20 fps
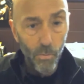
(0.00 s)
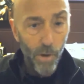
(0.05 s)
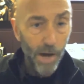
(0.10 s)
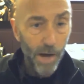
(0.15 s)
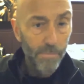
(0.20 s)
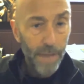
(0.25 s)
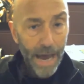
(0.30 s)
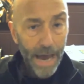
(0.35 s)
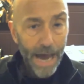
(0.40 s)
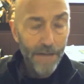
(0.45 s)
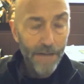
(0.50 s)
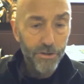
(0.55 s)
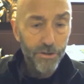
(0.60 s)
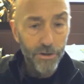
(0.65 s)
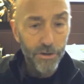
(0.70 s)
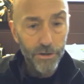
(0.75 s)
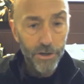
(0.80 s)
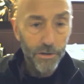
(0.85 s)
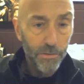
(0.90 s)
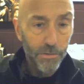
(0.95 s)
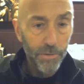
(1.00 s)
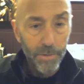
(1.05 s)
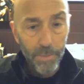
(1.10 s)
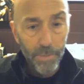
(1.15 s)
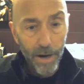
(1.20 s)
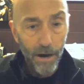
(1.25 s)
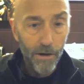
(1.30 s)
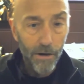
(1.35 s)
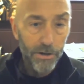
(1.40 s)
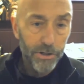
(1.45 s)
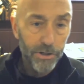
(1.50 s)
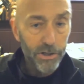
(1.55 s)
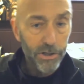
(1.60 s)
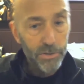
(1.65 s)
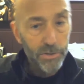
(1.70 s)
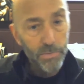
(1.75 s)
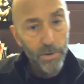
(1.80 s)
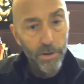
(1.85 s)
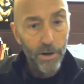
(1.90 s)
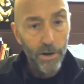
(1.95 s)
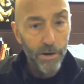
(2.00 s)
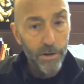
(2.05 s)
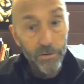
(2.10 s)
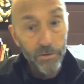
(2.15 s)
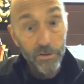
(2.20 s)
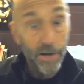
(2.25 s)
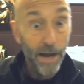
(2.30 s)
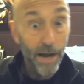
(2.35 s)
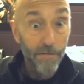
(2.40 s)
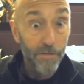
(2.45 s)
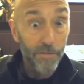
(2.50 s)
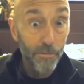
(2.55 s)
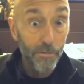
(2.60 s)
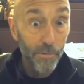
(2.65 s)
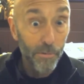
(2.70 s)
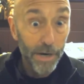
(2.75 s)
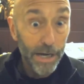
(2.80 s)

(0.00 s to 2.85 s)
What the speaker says: one pastor to three parishes where there used to have